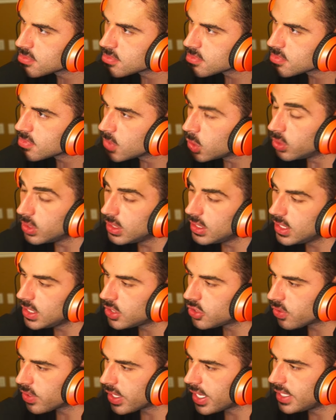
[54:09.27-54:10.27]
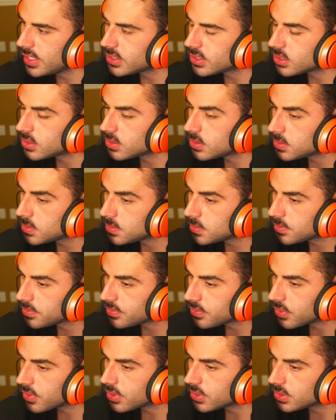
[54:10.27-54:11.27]
Really Christ
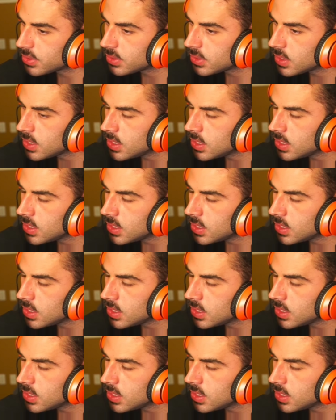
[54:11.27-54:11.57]
first.